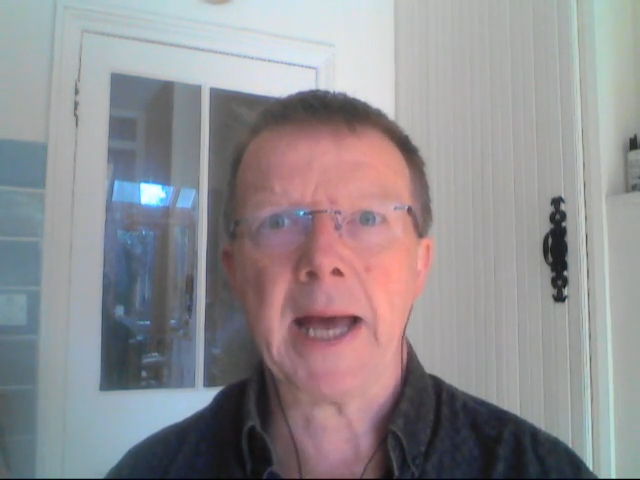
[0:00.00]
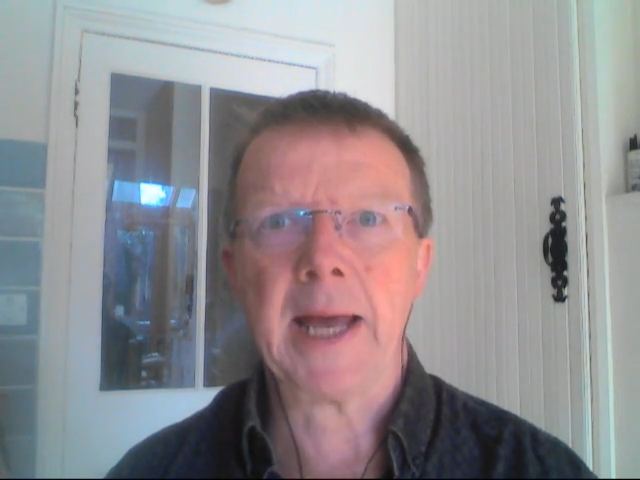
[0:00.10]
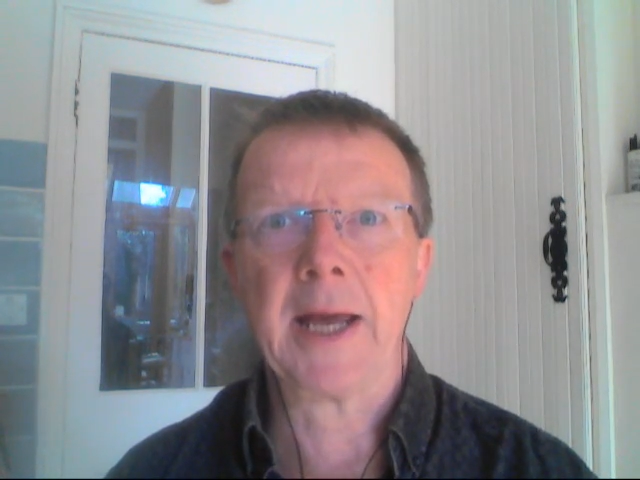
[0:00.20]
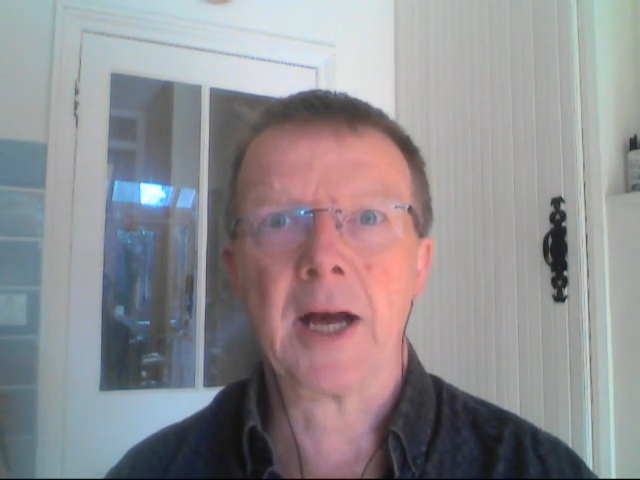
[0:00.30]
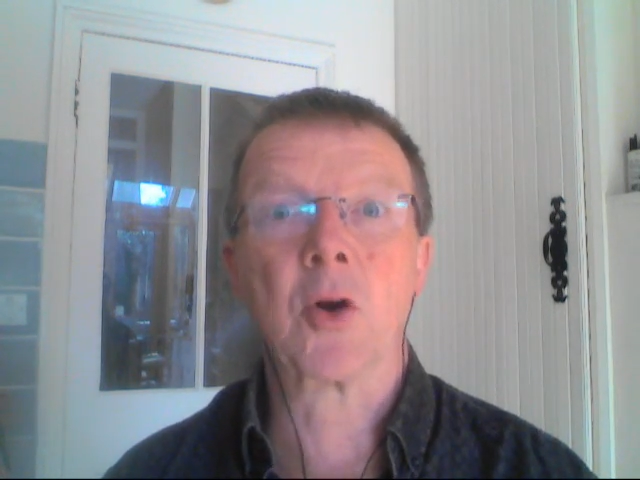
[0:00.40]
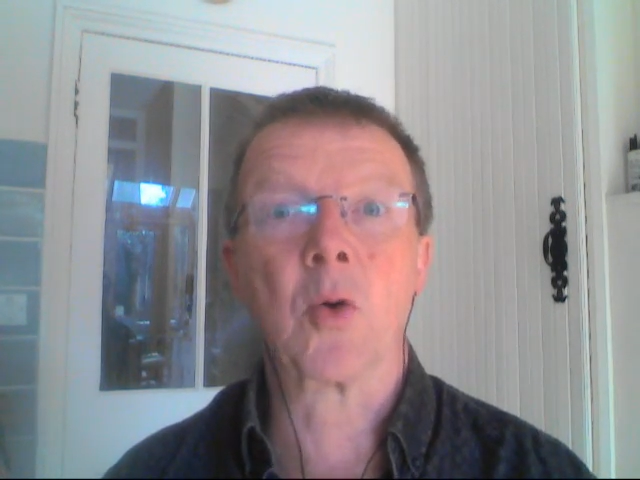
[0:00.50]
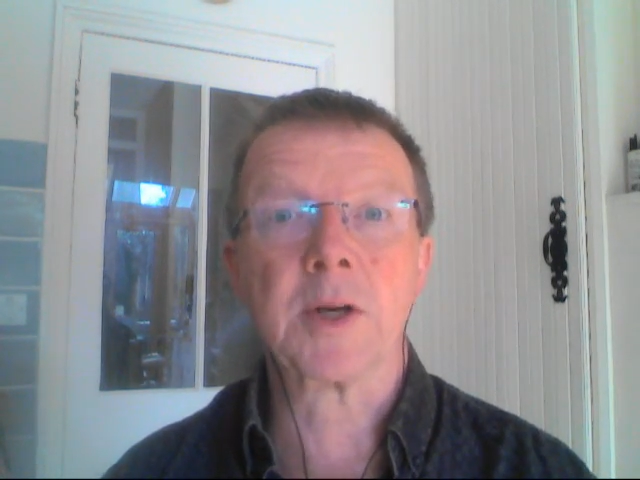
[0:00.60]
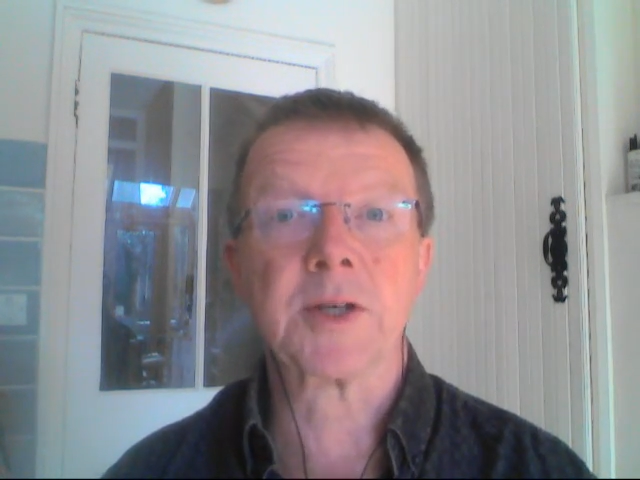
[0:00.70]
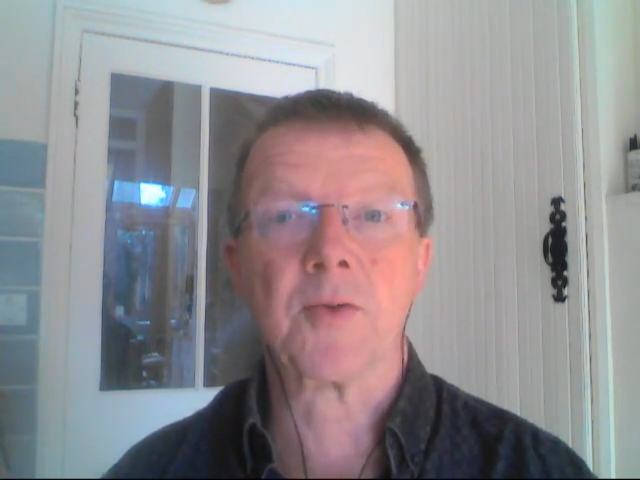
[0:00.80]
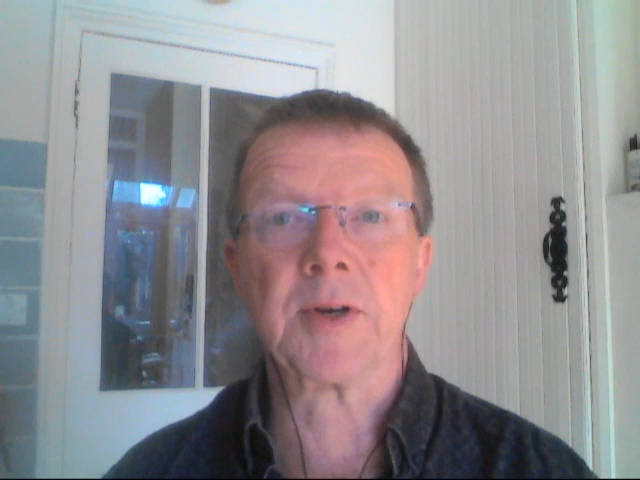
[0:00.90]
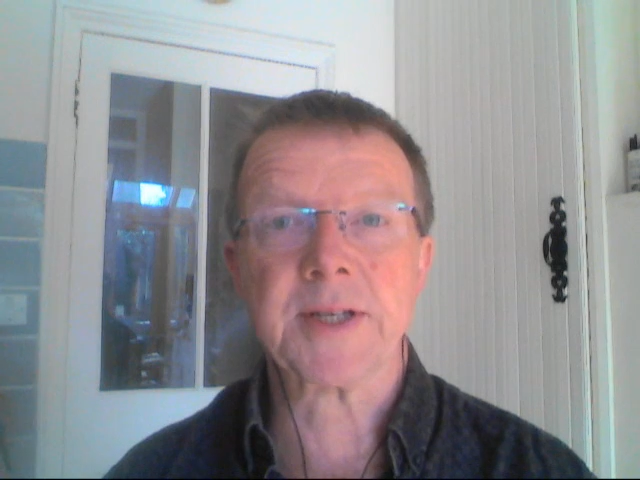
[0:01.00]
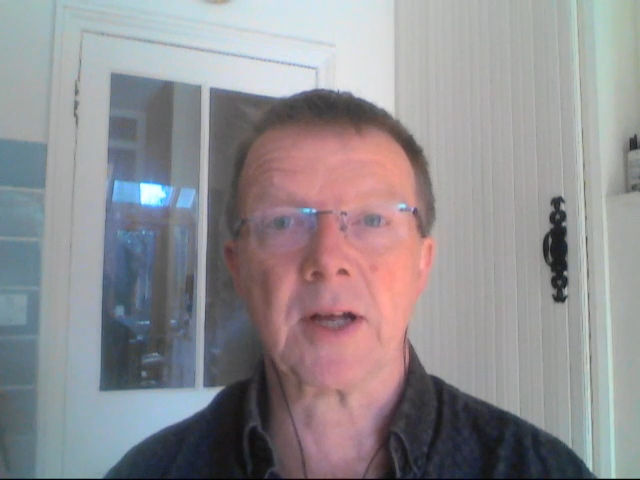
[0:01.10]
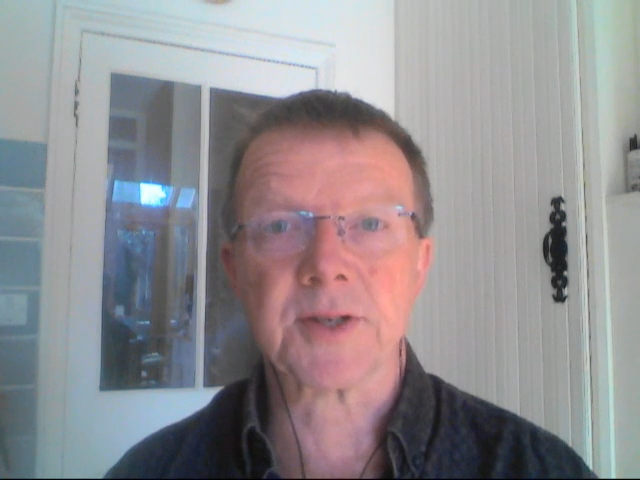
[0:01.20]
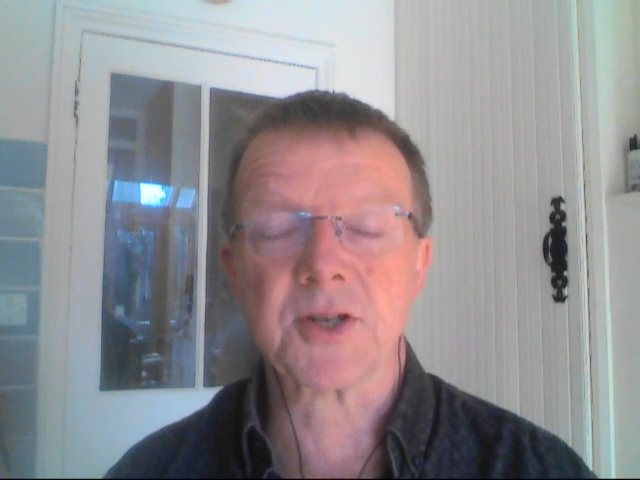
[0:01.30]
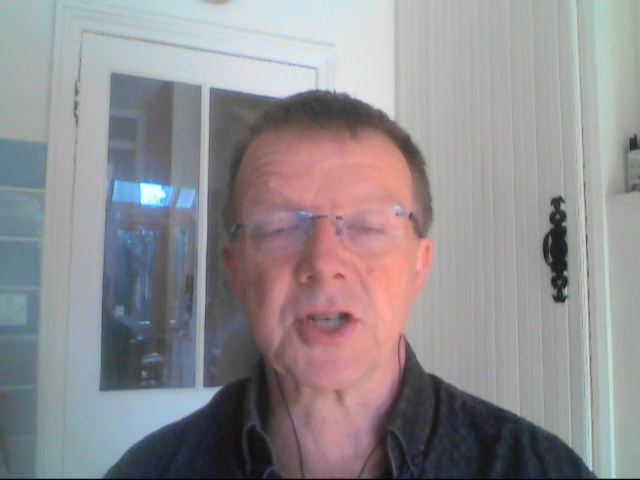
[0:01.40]
pay according to the
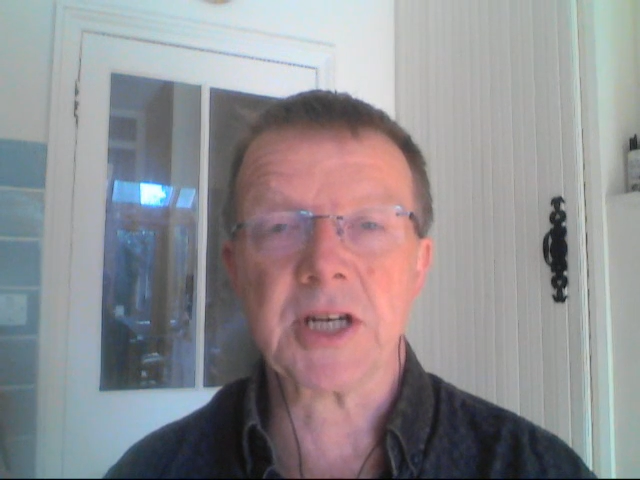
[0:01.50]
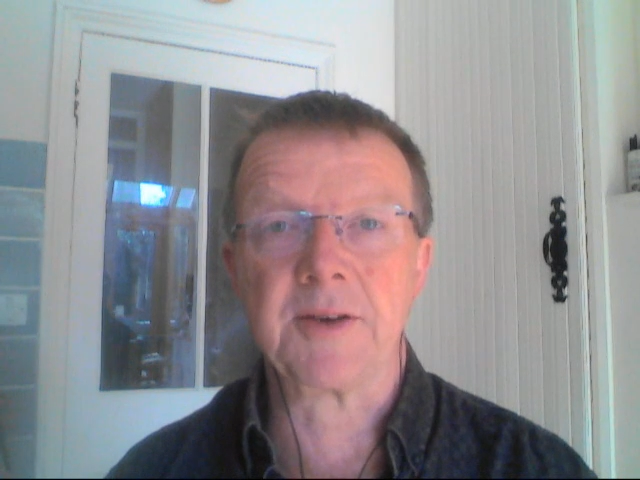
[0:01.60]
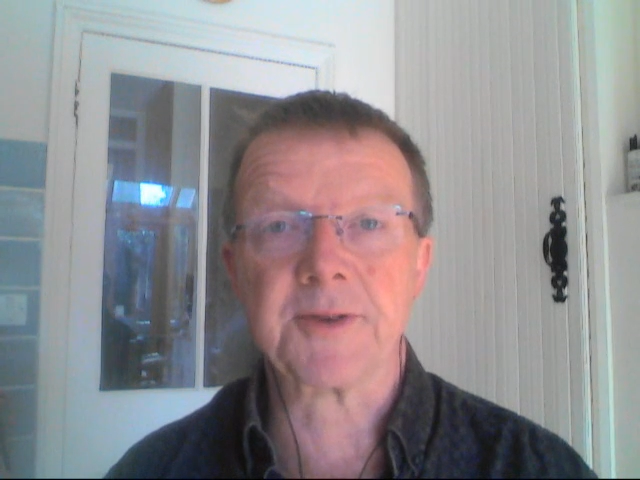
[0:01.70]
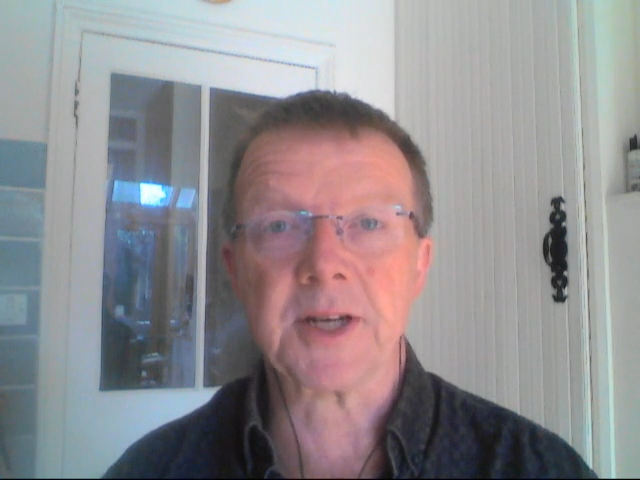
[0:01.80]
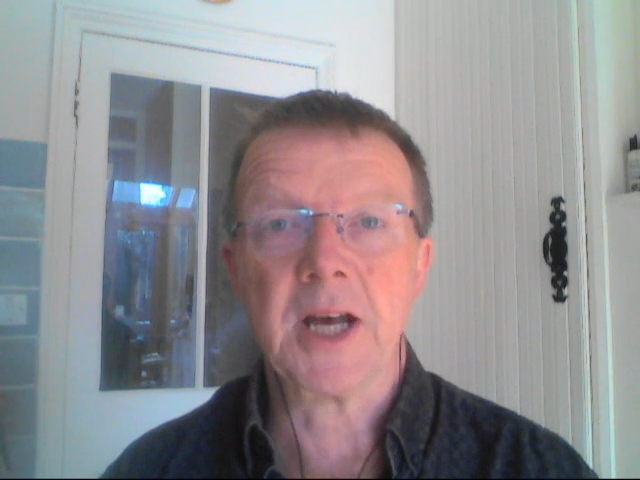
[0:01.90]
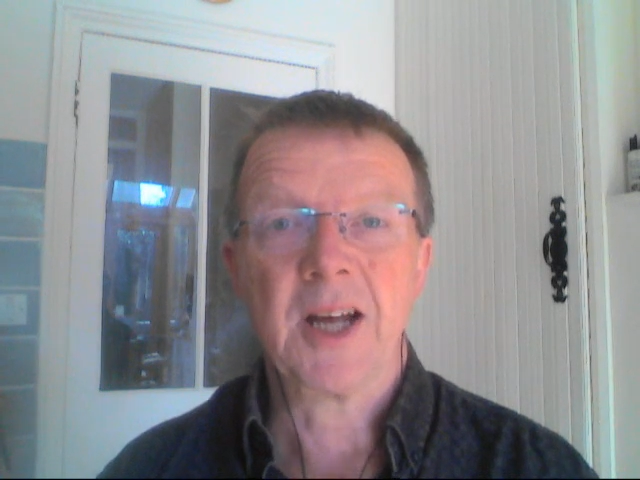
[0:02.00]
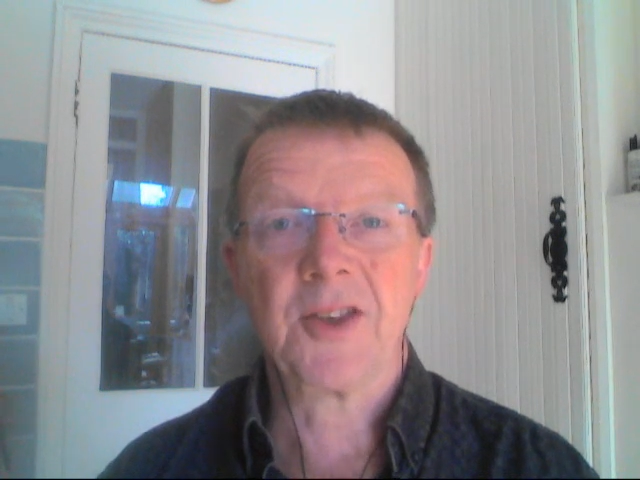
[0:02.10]
results achieved,